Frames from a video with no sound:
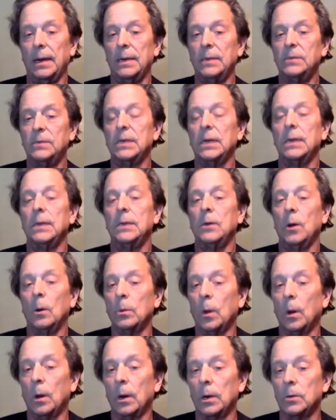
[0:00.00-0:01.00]
And he said he no
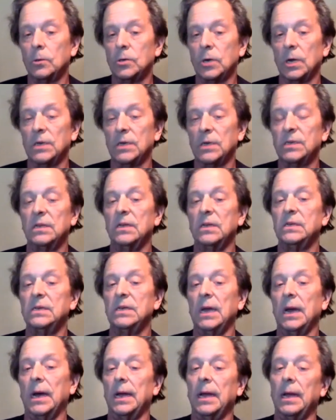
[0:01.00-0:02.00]
longer trusted the
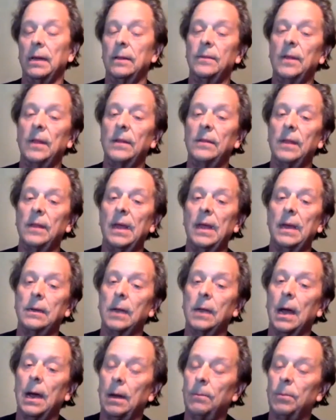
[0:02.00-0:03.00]
CIA and that they
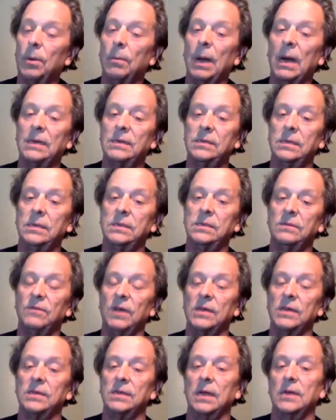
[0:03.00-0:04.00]
had compromised his
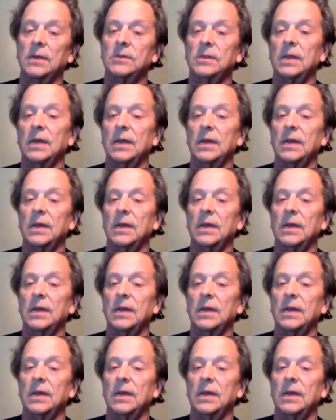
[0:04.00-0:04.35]
investigation.